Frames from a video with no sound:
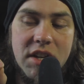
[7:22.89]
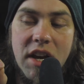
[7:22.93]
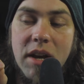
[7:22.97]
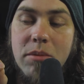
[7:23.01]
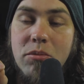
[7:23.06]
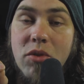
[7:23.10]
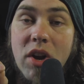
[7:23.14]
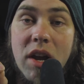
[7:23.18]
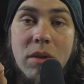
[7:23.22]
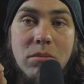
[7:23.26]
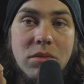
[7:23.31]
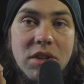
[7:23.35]

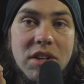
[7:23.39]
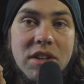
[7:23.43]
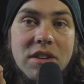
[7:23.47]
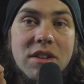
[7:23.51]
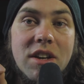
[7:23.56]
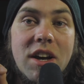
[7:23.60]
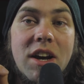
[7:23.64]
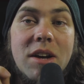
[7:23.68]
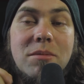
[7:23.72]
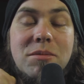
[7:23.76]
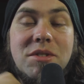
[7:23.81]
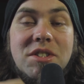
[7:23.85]
I'm
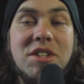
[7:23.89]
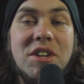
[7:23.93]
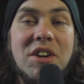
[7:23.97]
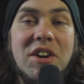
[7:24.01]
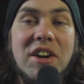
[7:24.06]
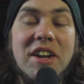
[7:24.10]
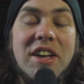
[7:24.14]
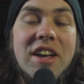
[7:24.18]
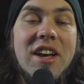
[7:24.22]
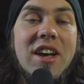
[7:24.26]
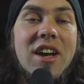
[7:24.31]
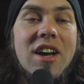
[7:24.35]
rambling. I'm
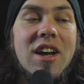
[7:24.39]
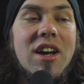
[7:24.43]
sorry.